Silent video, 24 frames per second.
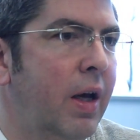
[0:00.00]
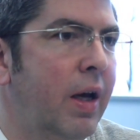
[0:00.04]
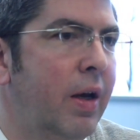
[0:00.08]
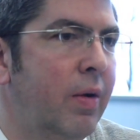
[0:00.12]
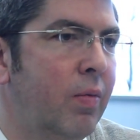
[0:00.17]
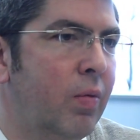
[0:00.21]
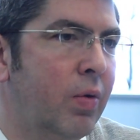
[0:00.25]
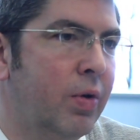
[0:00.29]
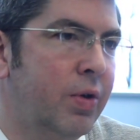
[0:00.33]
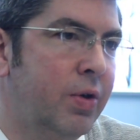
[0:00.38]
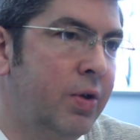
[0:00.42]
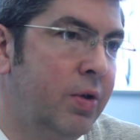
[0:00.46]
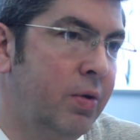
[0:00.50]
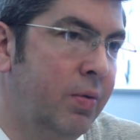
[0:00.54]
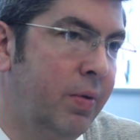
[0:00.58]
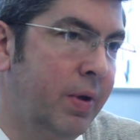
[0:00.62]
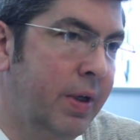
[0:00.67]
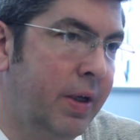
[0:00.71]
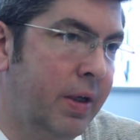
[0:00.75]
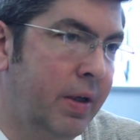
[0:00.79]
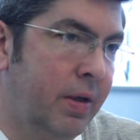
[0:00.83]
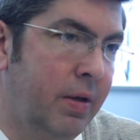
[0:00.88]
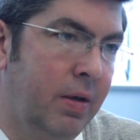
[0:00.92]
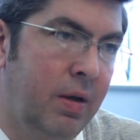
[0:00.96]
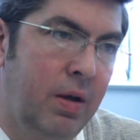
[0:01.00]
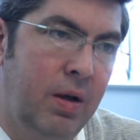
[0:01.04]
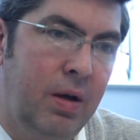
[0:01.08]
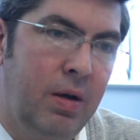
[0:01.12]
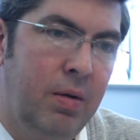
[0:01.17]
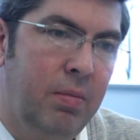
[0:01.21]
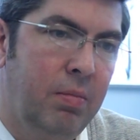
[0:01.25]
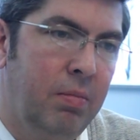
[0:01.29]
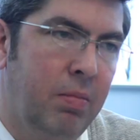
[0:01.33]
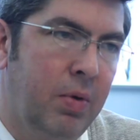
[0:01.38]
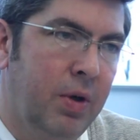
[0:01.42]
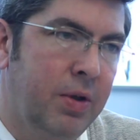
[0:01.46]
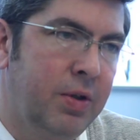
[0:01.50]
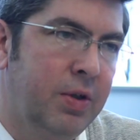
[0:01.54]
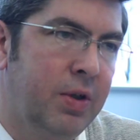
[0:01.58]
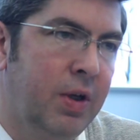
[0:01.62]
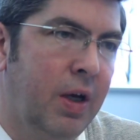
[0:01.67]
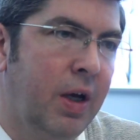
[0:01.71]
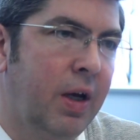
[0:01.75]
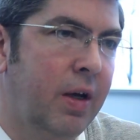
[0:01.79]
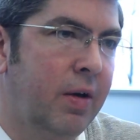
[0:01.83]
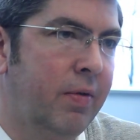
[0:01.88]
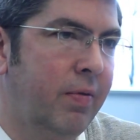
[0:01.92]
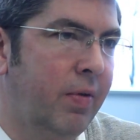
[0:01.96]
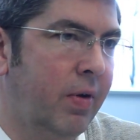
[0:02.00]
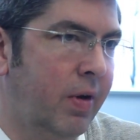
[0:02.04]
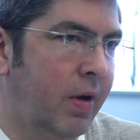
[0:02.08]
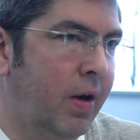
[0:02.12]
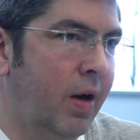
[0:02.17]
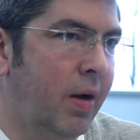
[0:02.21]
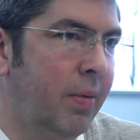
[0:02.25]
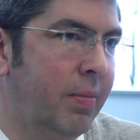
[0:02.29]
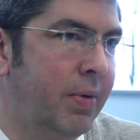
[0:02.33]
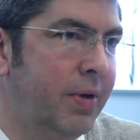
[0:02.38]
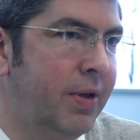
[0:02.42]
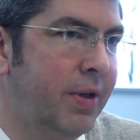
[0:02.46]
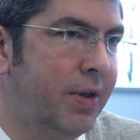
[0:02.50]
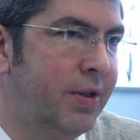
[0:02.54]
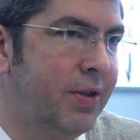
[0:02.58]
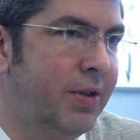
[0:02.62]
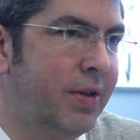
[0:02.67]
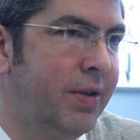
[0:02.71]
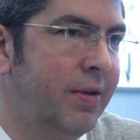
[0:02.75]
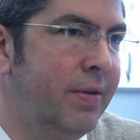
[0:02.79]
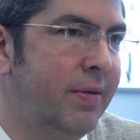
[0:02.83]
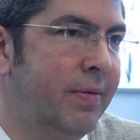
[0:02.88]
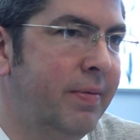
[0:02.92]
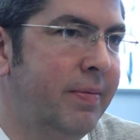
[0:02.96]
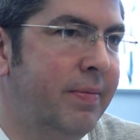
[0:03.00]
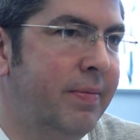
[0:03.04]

and we're doing it months ahead of our competition.